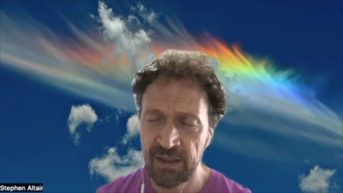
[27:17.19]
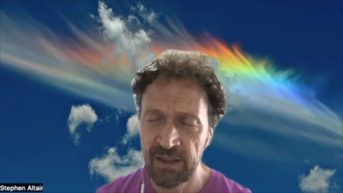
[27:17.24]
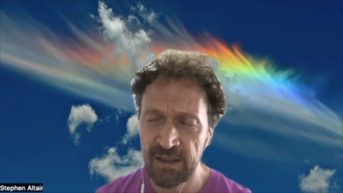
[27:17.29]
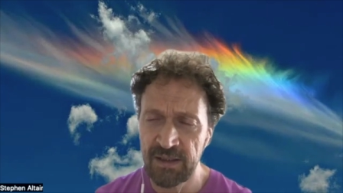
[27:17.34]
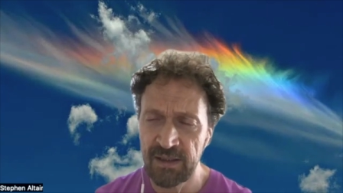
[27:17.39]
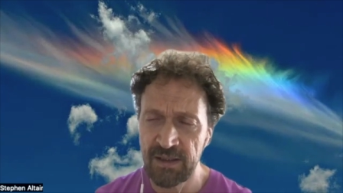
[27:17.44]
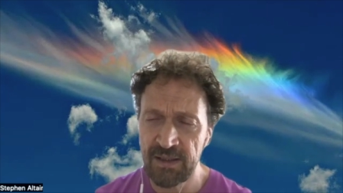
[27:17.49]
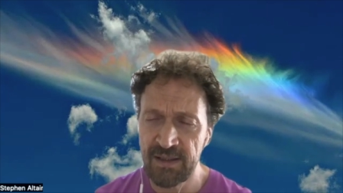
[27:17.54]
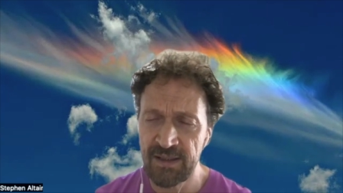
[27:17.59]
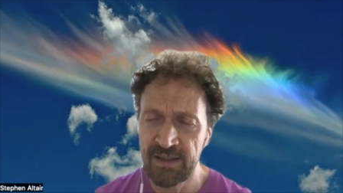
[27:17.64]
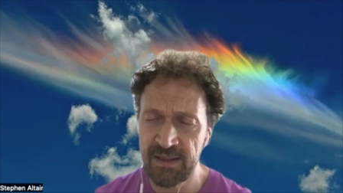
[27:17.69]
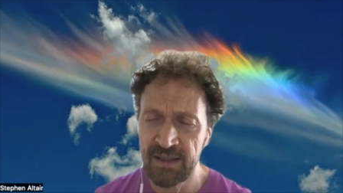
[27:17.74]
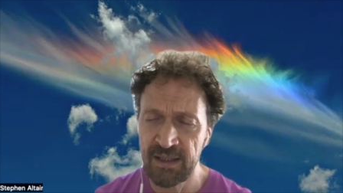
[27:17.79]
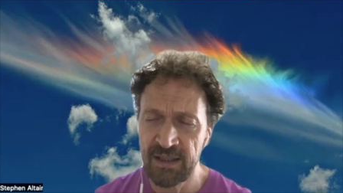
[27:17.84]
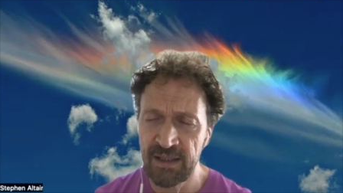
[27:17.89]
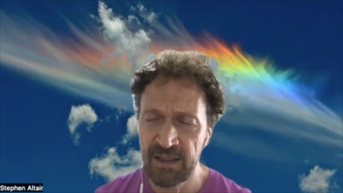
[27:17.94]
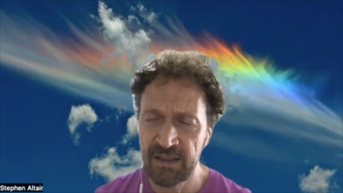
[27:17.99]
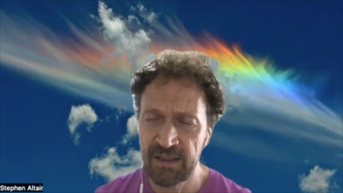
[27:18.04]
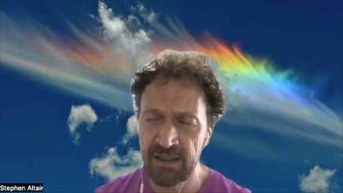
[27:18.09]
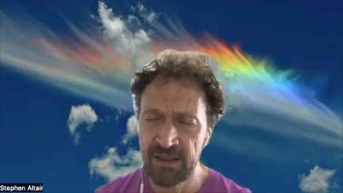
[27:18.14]

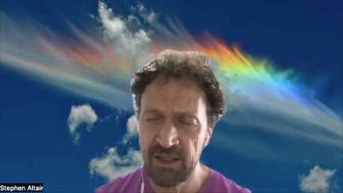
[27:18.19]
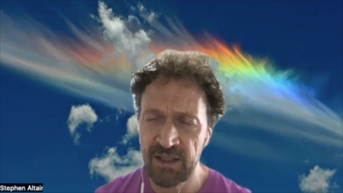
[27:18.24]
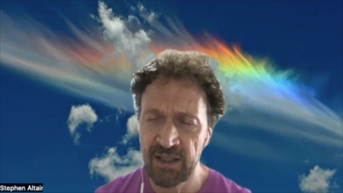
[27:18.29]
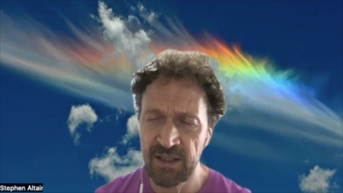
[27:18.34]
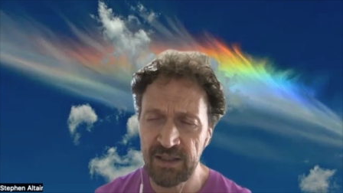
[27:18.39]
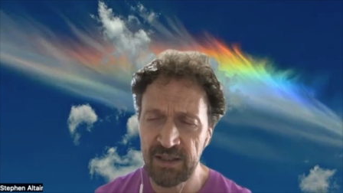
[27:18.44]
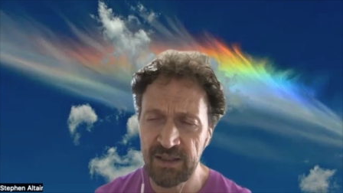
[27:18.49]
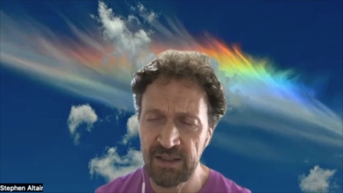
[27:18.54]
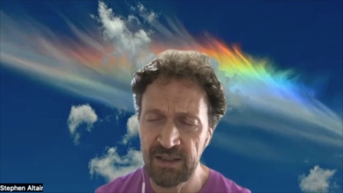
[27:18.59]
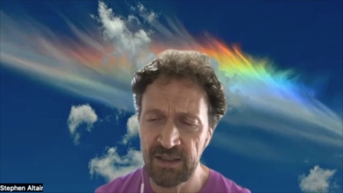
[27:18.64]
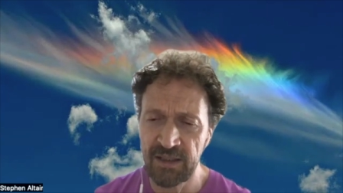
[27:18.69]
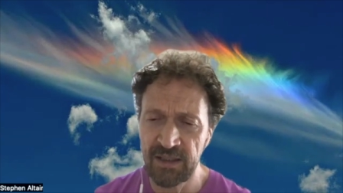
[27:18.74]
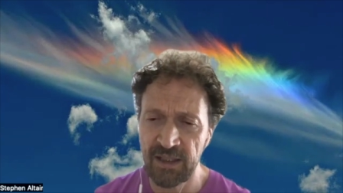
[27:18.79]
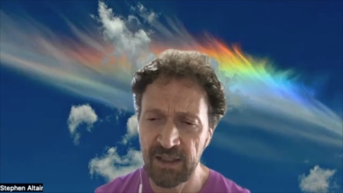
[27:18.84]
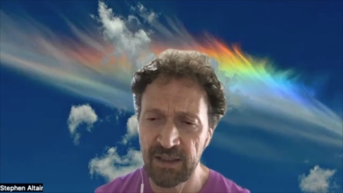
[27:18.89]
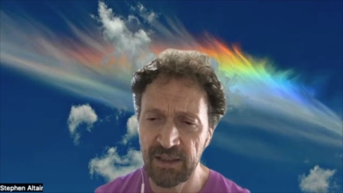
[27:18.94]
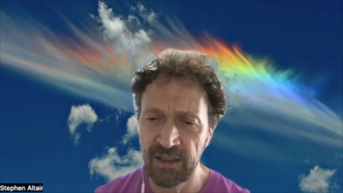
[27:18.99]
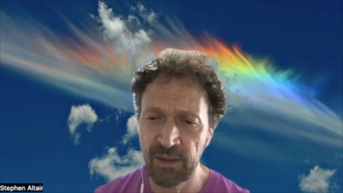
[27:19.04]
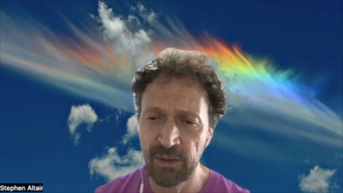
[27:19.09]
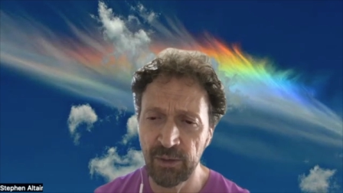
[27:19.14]
Instead, just
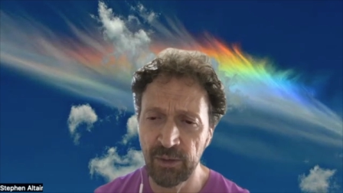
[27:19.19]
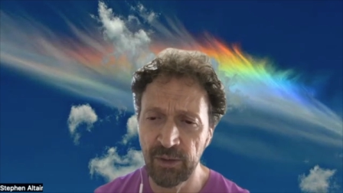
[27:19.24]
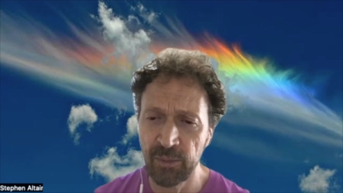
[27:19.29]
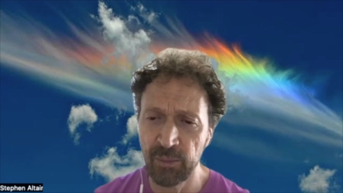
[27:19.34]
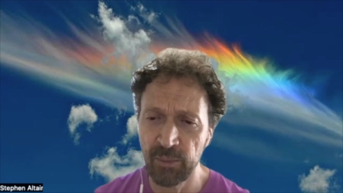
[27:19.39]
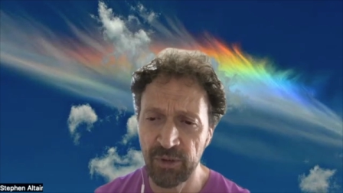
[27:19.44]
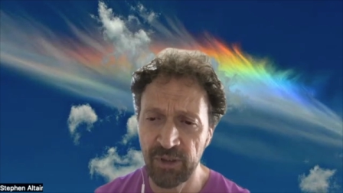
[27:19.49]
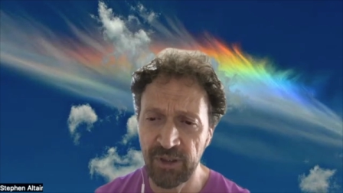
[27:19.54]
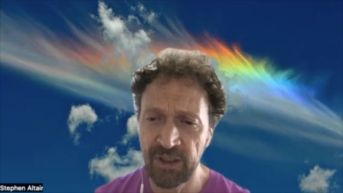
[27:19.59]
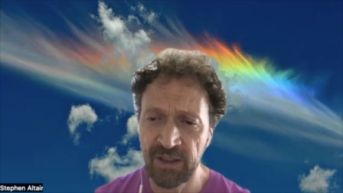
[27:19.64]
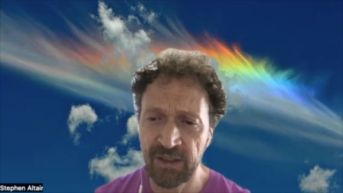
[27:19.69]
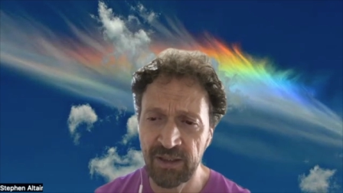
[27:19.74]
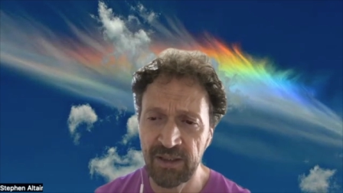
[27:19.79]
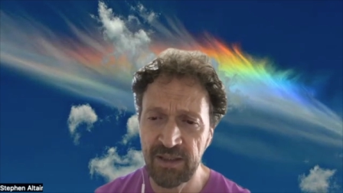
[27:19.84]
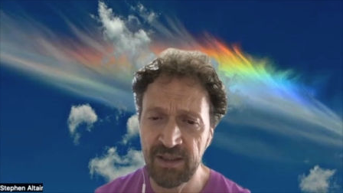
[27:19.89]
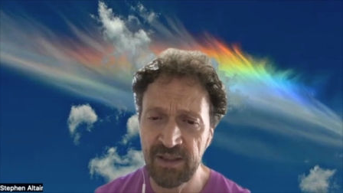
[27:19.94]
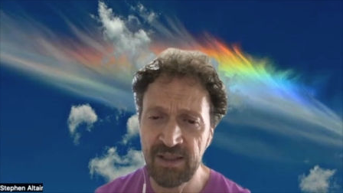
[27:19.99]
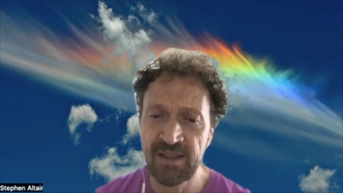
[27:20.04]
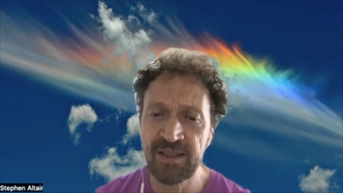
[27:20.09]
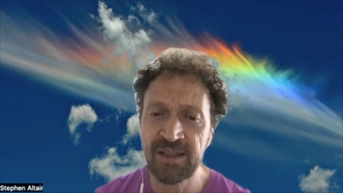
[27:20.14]
allow the breath
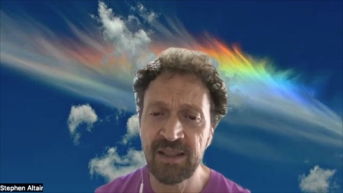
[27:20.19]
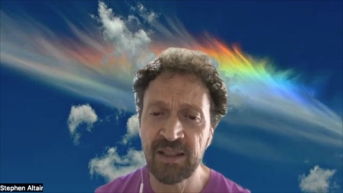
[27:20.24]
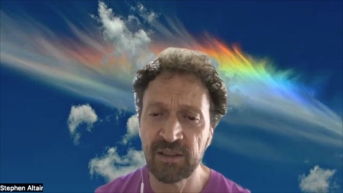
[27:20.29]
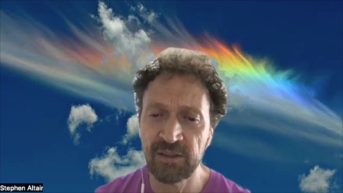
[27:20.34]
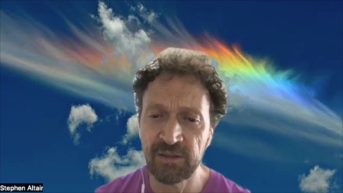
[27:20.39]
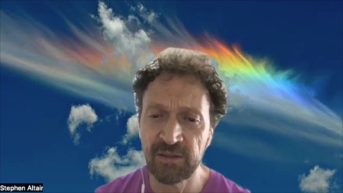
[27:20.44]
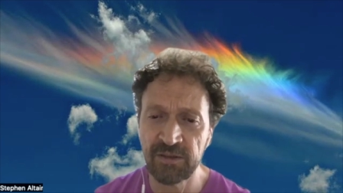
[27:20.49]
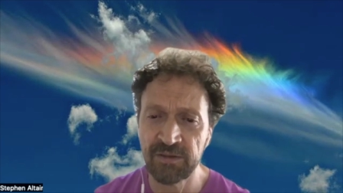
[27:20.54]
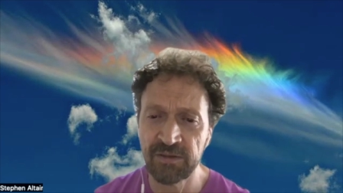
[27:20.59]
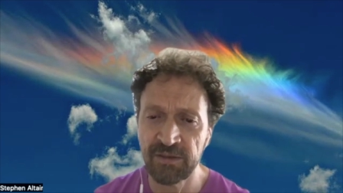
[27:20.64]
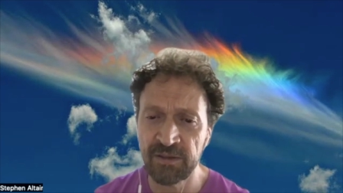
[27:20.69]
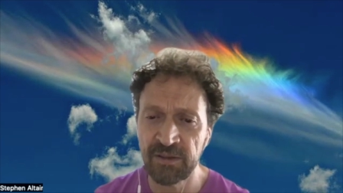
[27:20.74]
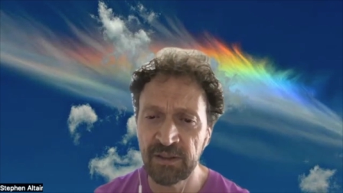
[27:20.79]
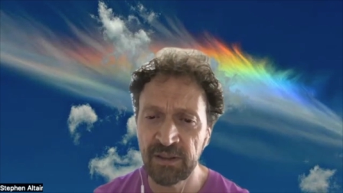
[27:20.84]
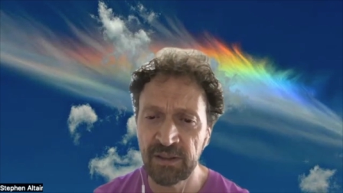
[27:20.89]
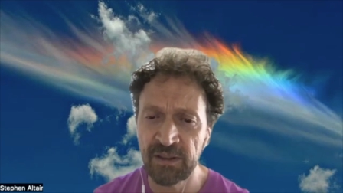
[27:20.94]
itself